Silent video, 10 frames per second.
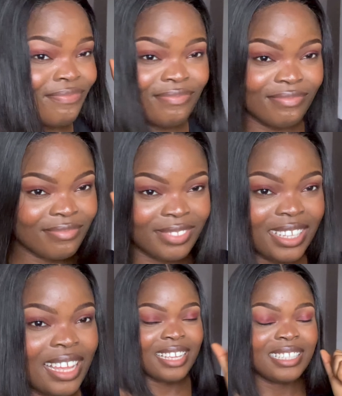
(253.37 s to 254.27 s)

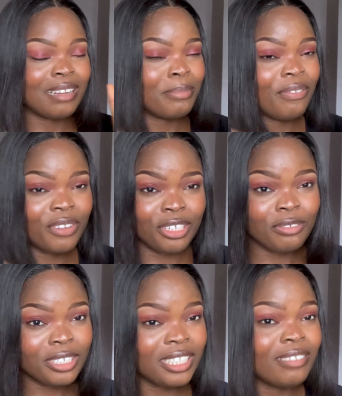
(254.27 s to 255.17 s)
I stand by
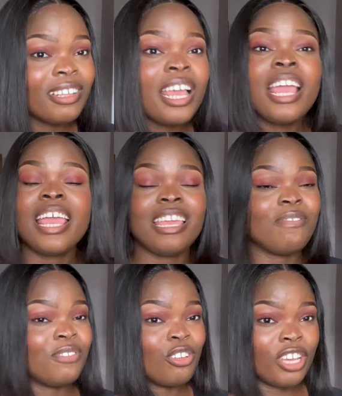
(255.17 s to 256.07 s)
fenugreek.
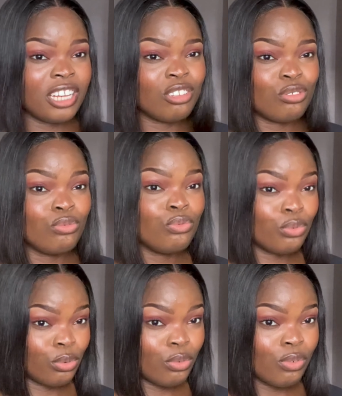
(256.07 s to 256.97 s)
If your hair doesn't
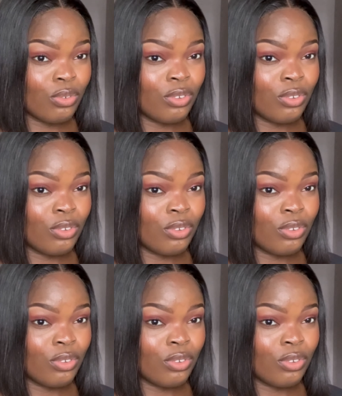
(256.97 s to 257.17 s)
grow